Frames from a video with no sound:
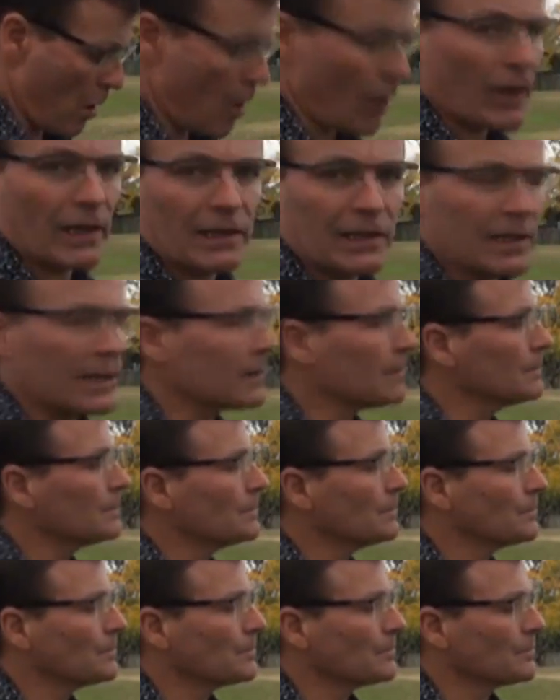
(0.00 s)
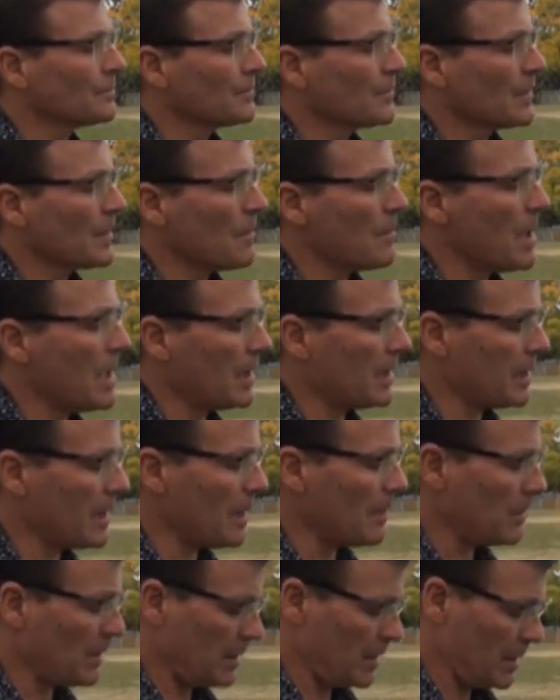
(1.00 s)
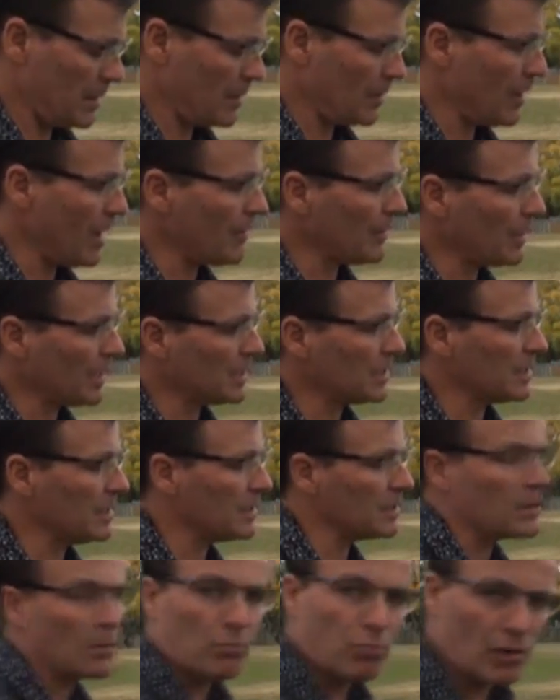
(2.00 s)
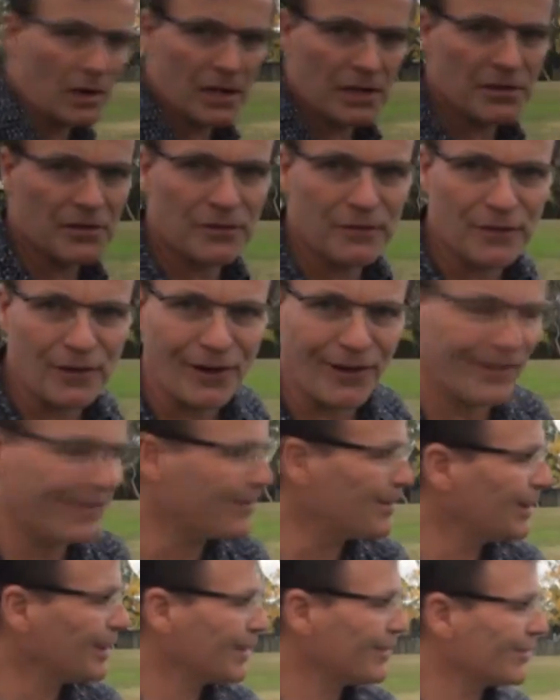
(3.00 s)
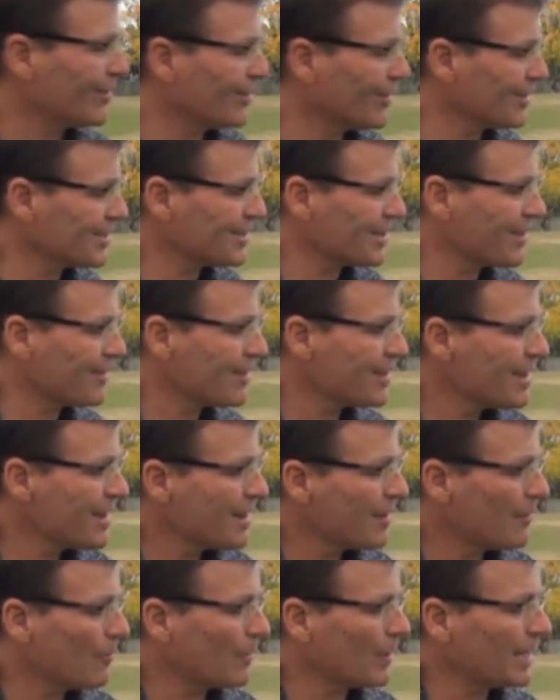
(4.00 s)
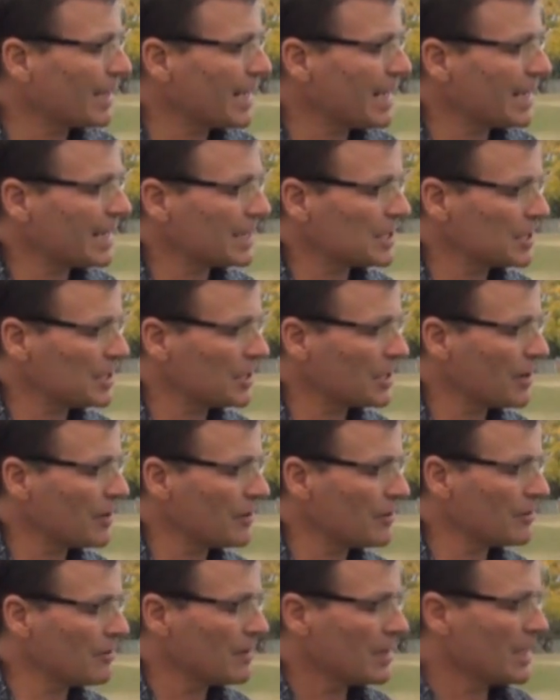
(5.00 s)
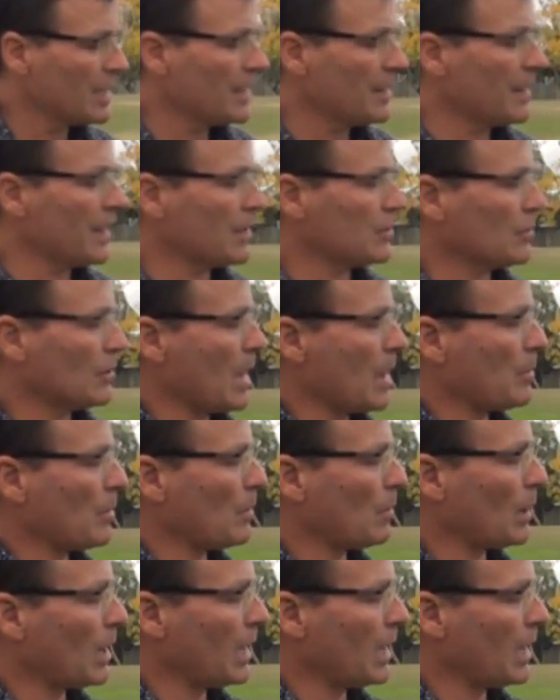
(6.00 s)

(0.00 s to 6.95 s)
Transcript: iClick mounted up, and I haven't actually, there's a brand new phone, believe it or not, so we can't actually show you the actual app in